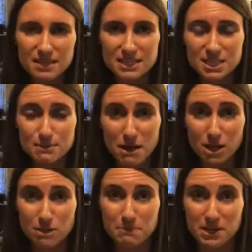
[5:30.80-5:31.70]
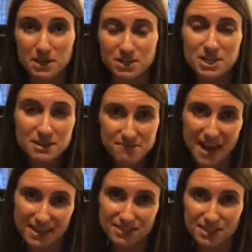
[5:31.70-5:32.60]
does the smaller bird cook
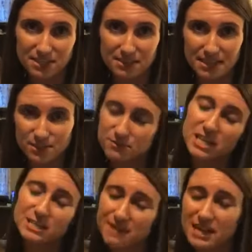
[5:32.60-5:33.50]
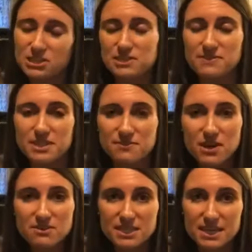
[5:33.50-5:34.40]
faster and defrost faster if it's
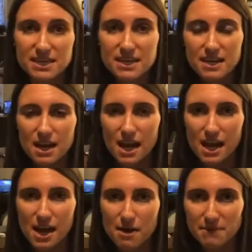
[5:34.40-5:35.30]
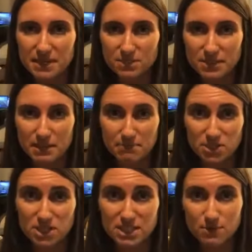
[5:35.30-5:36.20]
frozen, and it can be
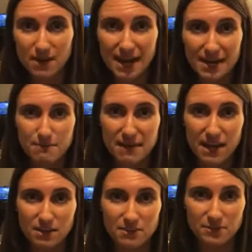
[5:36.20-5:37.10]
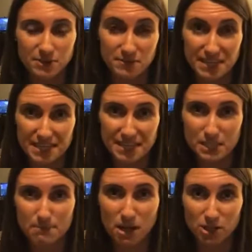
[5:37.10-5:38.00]
just the right amount if you're feeding a
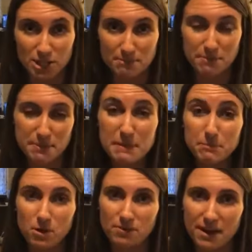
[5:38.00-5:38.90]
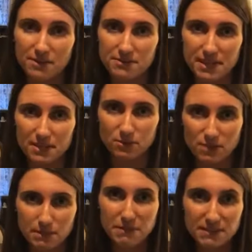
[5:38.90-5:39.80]
smaller group of people rather than a
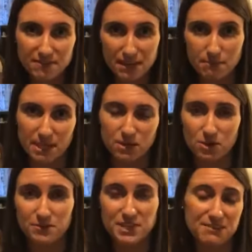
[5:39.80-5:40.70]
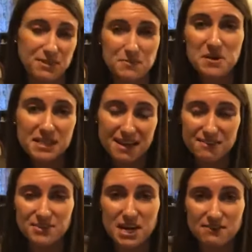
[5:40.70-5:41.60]
really big family, or if you definitely want
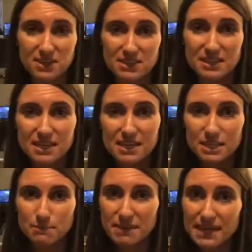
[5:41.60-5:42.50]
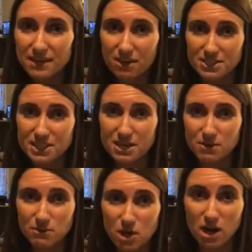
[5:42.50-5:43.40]
leftovers. To me, it
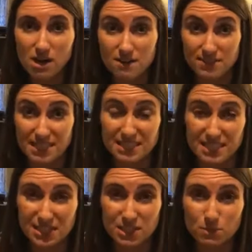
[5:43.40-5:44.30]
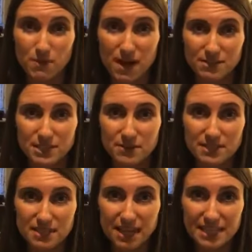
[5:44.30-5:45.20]
also carves easier as well. So
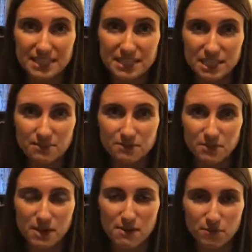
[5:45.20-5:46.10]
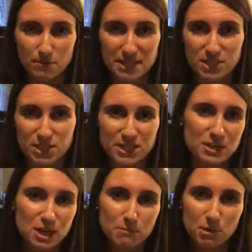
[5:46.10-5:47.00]
it's a lot easier for me to
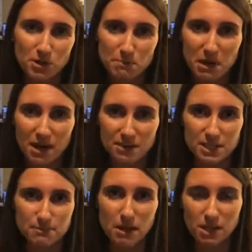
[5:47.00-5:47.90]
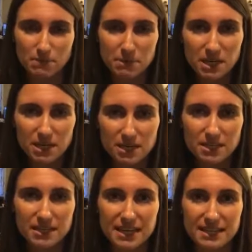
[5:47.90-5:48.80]
pull apart the smaller
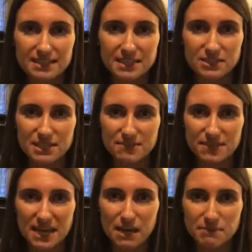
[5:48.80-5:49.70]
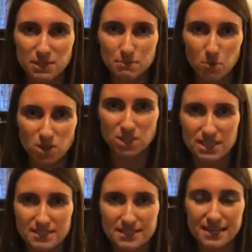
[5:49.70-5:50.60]
bird and divvy up into
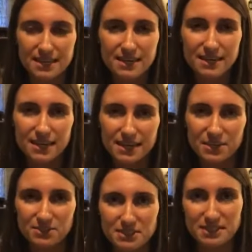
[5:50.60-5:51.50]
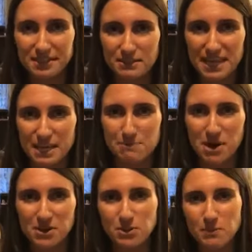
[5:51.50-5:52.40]
portions and take
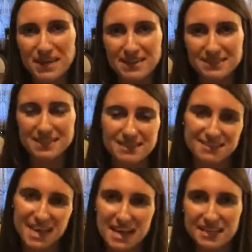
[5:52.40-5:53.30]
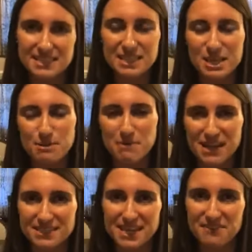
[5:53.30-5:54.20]
apart the wings and the legs and the
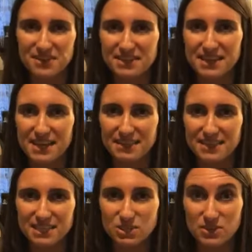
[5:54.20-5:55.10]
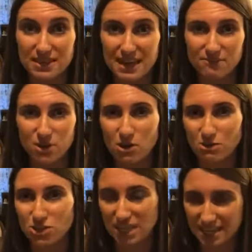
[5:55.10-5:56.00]
breasts and everything than doing that for a
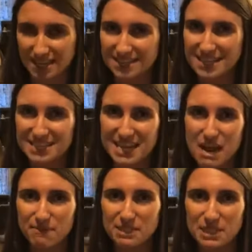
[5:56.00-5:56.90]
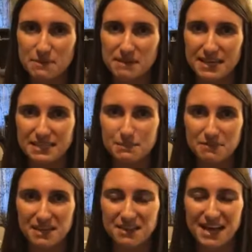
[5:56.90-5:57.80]
whole chicken. It's less time consuming and to
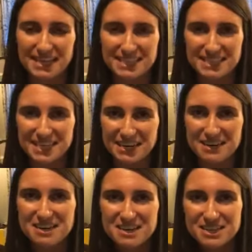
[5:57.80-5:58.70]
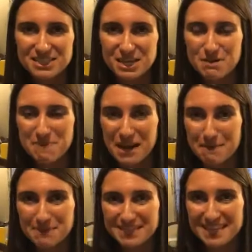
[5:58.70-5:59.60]
me a lot easier. So bon
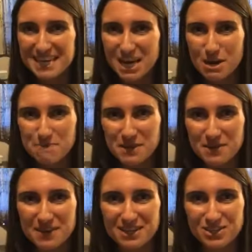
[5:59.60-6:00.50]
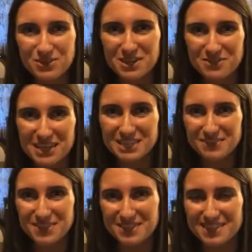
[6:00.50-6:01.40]
appetit. Hope you enjoy the rest
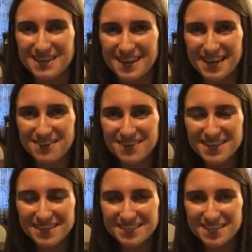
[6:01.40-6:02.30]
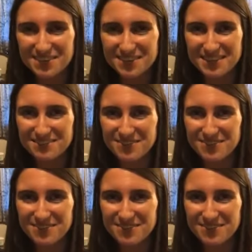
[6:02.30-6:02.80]
of your Sunday evening and dinner with your